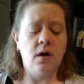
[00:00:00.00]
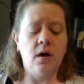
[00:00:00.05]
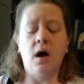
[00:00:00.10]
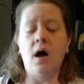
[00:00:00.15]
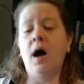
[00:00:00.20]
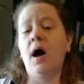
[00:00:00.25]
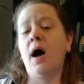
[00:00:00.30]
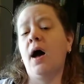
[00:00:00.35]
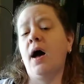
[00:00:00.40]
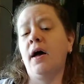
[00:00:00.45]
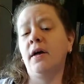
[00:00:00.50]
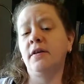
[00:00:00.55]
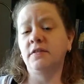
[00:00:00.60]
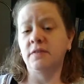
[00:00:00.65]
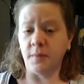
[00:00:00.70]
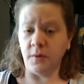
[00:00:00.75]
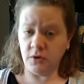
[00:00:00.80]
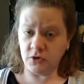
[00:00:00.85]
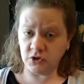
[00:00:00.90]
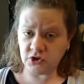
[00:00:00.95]
I
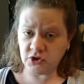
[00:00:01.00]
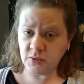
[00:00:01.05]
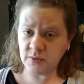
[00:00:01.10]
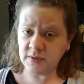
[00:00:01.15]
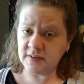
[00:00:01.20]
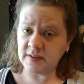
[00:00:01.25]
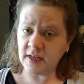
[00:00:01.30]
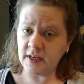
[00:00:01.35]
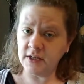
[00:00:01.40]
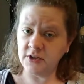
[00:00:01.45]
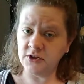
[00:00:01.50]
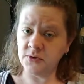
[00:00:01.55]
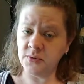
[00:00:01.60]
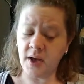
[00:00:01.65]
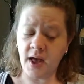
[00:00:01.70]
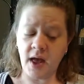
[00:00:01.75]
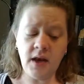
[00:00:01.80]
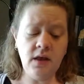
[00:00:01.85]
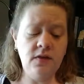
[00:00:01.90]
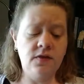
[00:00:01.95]
suppose she would say and do
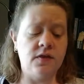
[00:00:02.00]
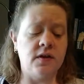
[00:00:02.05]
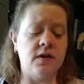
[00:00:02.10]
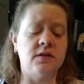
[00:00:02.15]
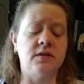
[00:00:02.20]
anything